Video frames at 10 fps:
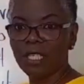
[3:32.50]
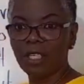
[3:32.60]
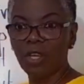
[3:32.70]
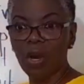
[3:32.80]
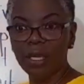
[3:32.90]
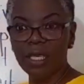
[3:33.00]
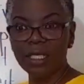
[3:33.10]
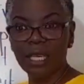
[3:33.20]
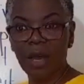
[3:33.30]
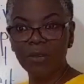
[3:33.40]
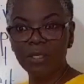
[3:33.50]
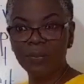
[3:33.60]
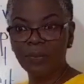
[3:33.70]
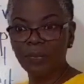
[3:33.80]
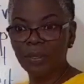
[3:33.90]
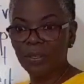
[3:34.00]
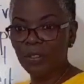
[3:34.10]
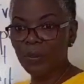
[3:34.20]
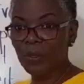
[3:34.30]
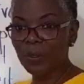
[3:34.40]
a long E sound?
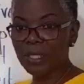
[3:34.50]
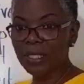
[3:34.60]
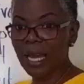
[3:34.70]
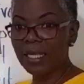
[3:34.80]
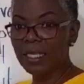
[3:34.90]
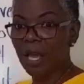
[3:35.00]
Do we notice that?